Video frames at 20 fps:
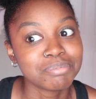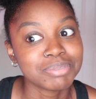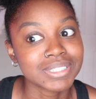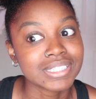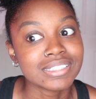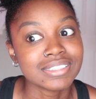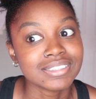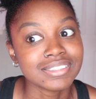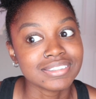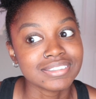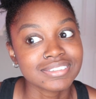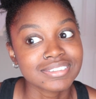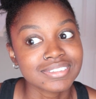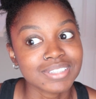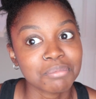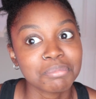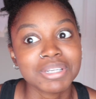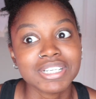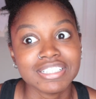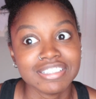Because
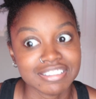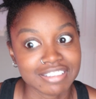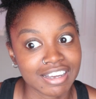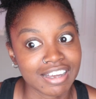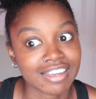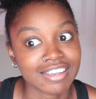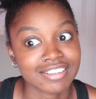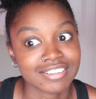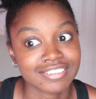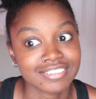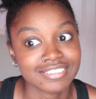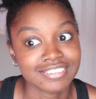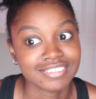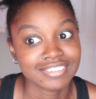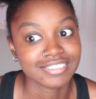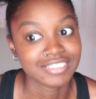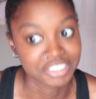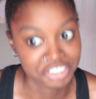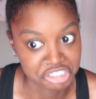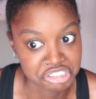I'm gonna die
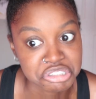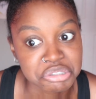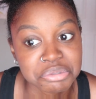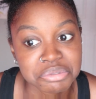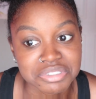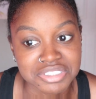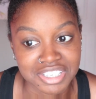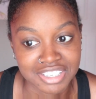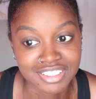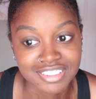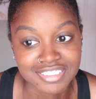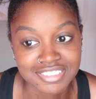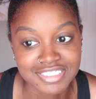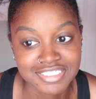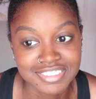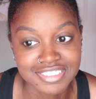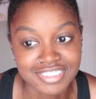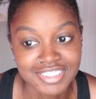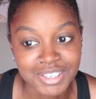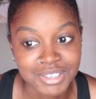in two
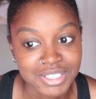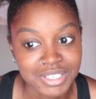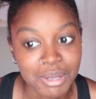seconds.